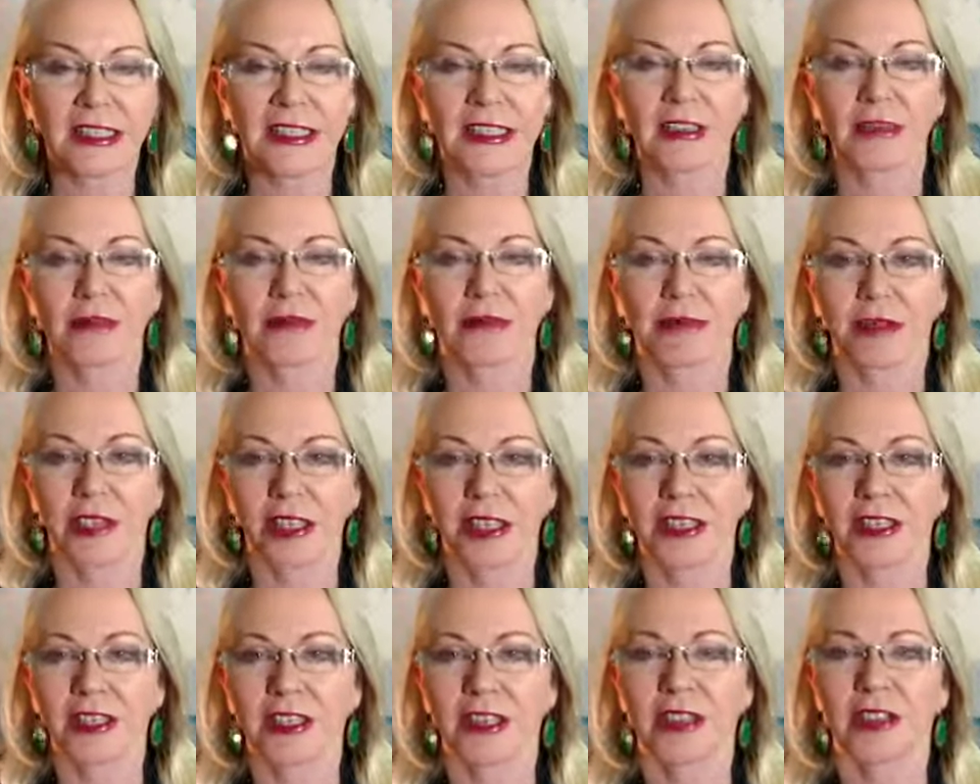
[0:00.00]
the
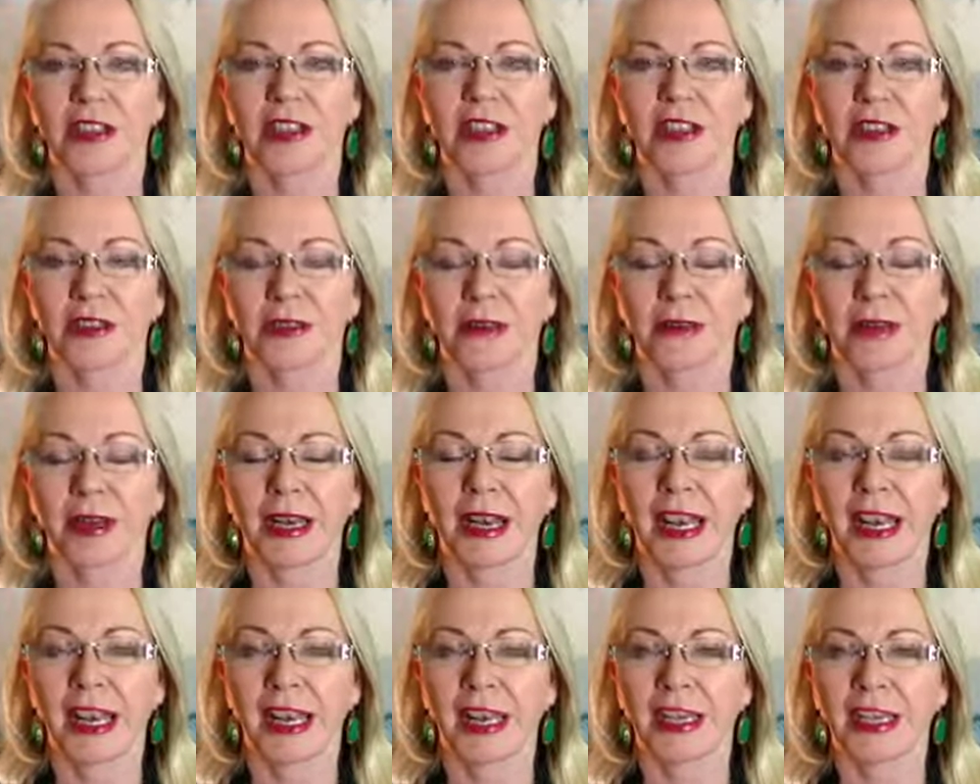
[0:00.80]
research, the
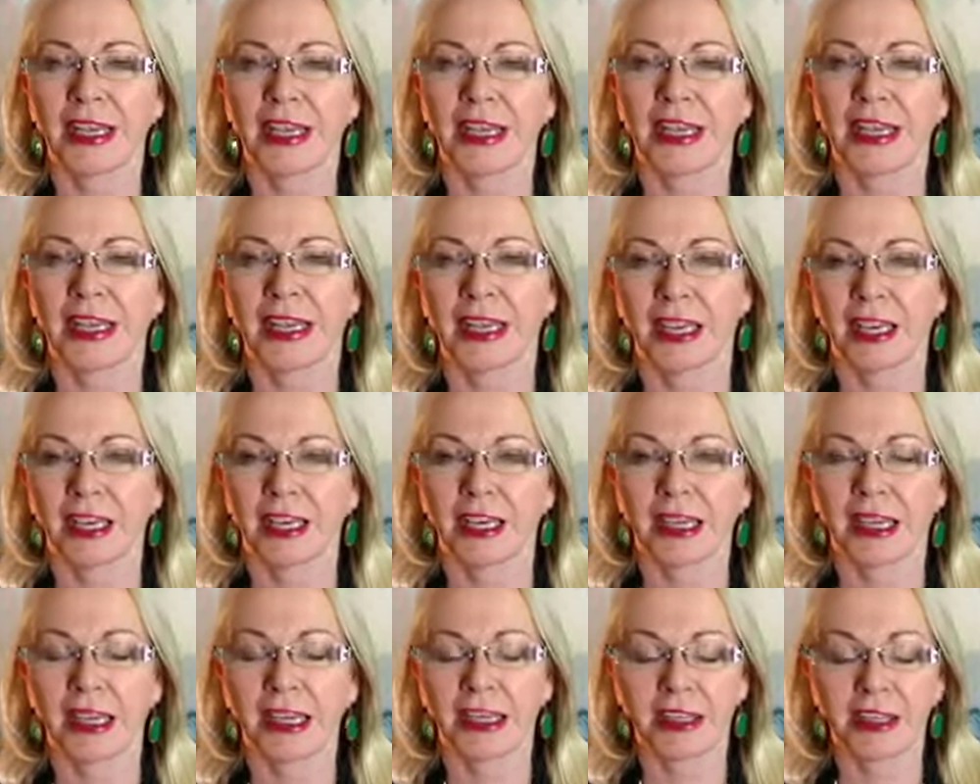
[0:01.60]
planning,
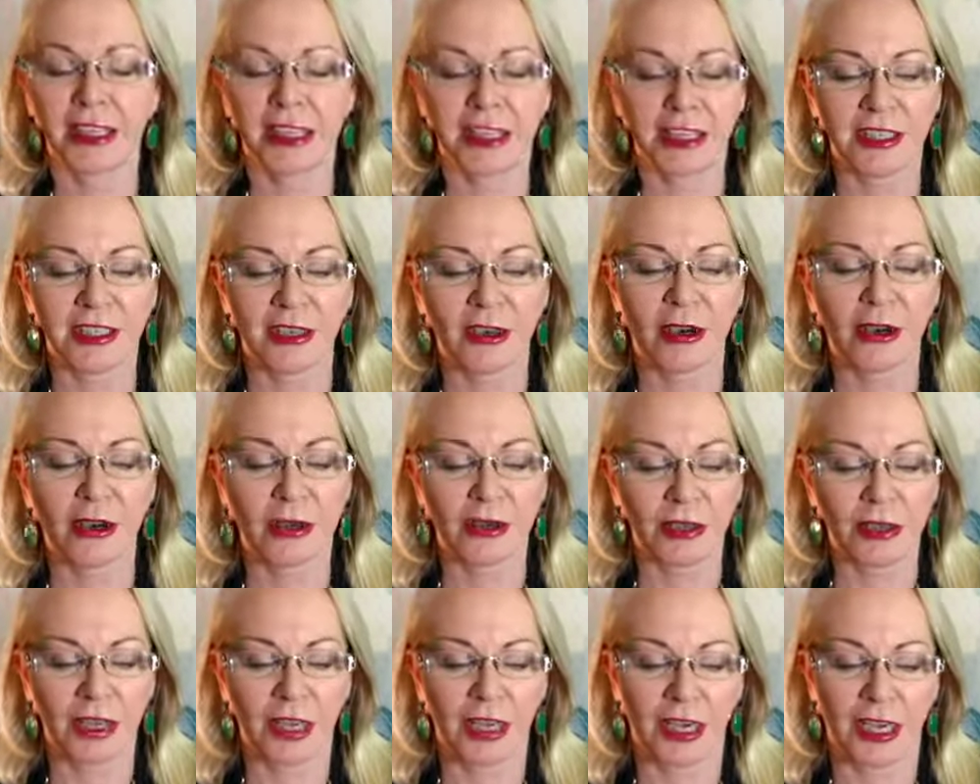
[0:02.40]
and get things
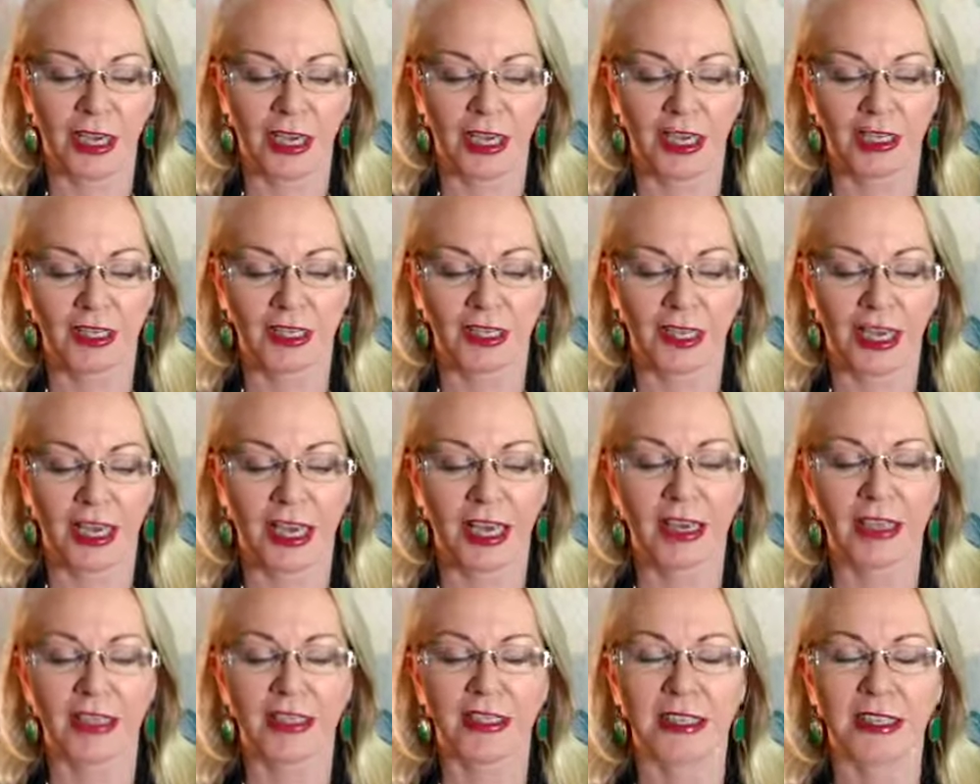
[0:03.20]
organized.
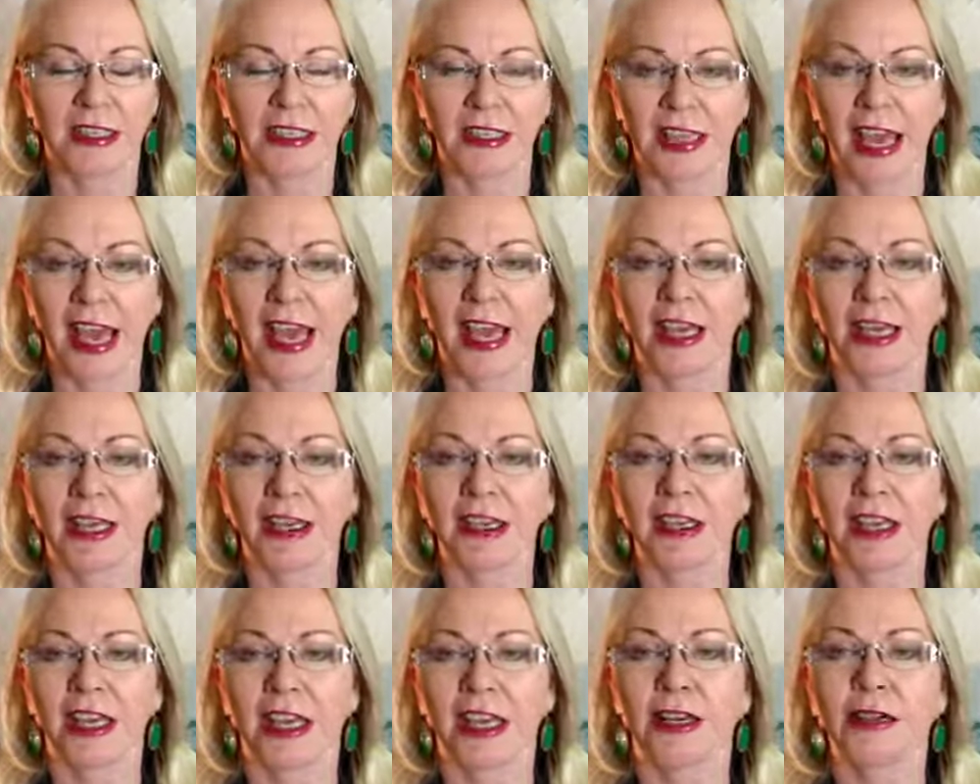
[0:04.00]
And
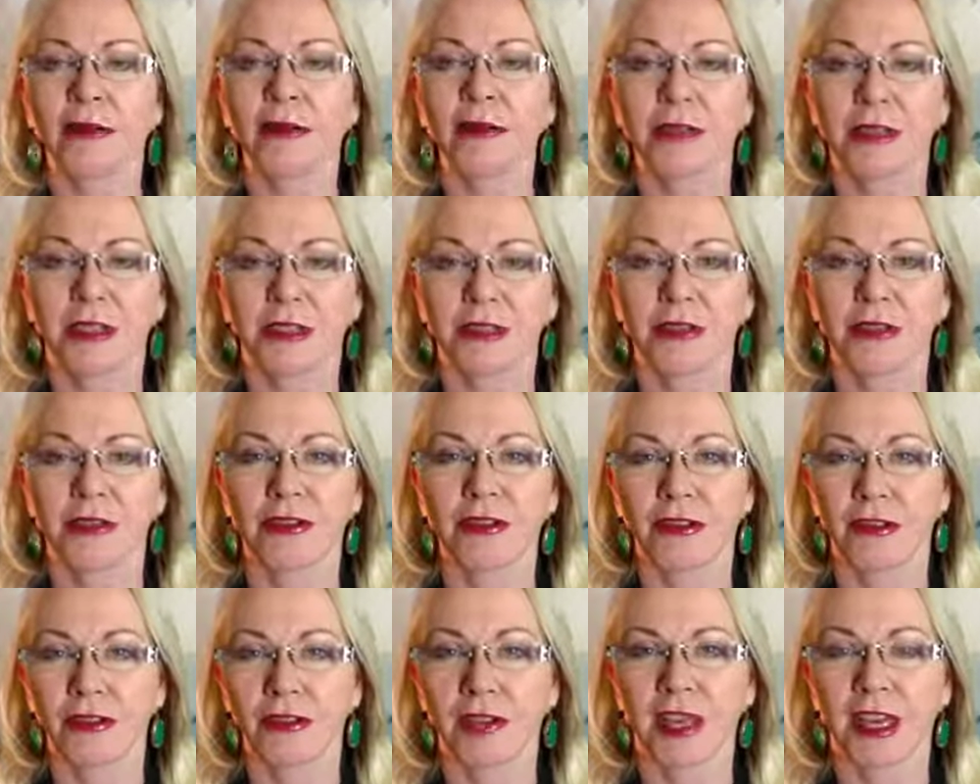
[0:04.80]
Saturn helps you
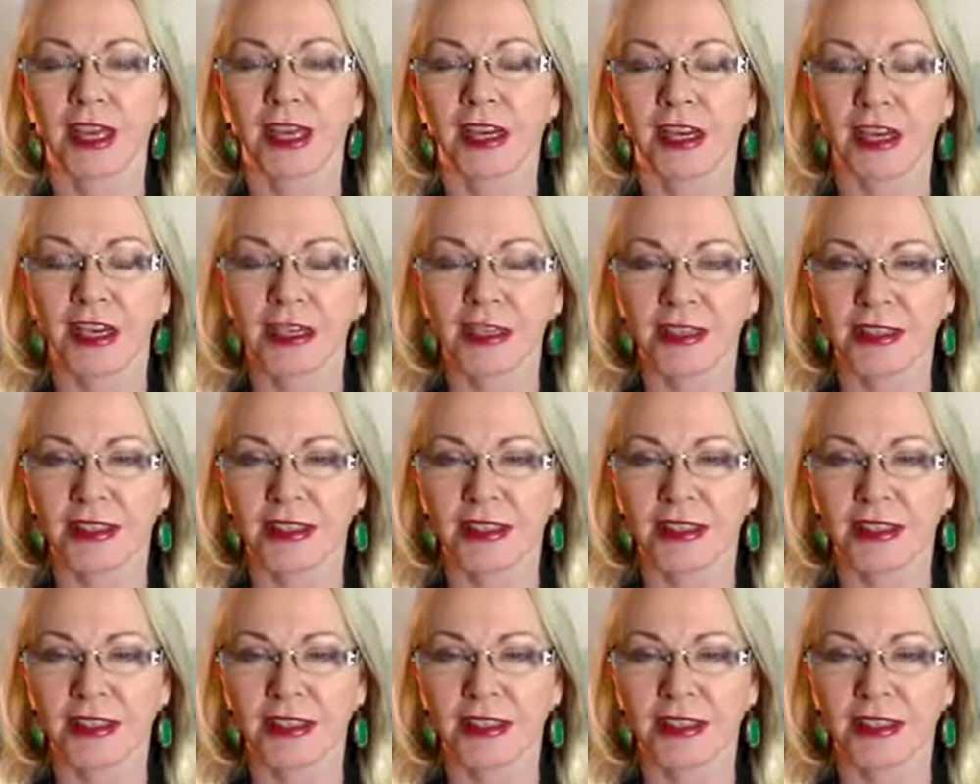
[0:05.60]
do that.